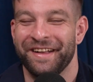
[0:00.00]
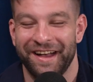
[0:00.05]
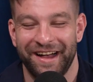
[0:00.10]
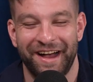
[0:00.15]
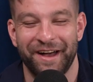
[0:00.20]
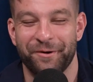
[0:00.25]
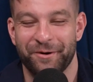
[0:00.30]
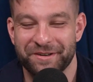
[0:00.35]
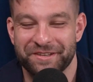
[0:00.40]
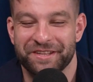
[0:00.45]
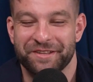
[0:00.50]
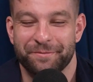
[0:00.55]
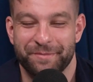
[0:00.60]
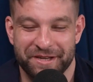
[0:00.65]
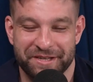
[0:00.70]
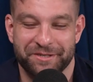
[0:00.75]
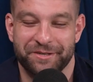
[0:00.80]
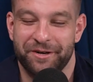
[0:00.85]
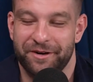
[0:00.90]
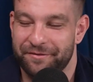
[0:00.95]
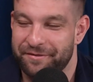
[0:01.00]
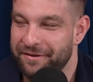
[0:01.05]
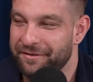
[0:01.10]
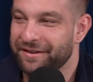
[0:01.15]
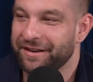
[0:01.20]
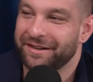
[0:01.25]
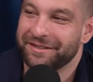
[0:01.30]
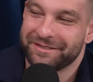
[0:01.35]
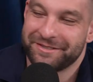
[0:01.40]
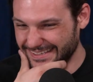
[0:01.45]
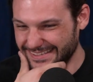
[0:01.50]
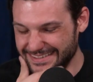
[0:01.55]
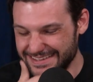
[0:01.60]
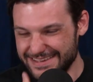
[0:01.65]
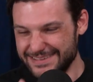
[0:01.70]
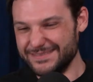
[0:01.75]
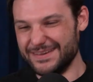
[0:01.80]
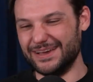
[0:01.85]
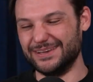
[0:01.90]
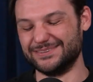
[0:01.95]
I went to the best coffee of
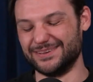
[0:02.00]
colleges.